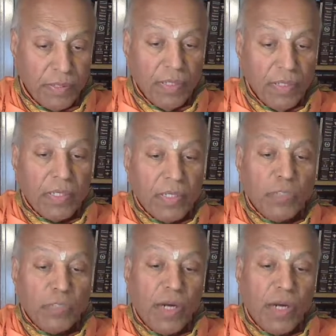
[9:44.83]
This part
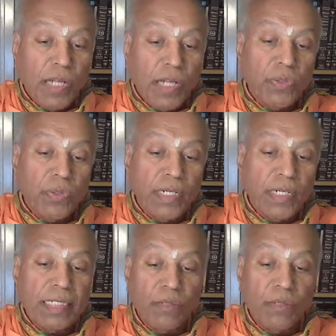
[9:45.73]
also contains
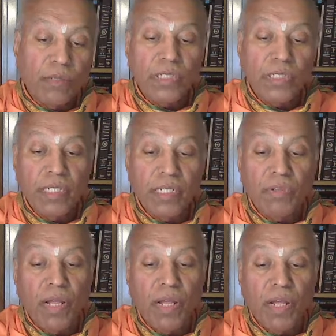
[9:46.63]
thousands names of Lord
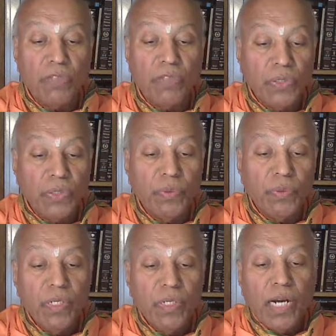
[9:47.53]
Vishnu
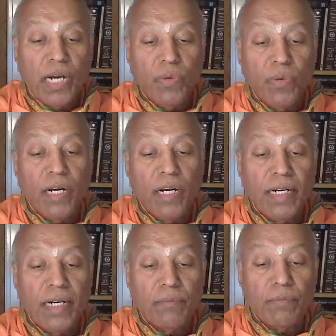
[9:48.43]
and 100 names
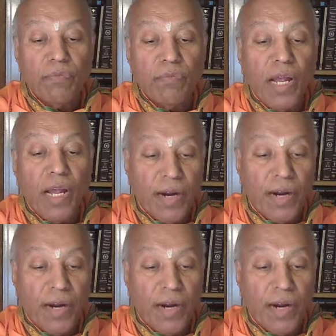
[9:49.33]
of Lord Rama.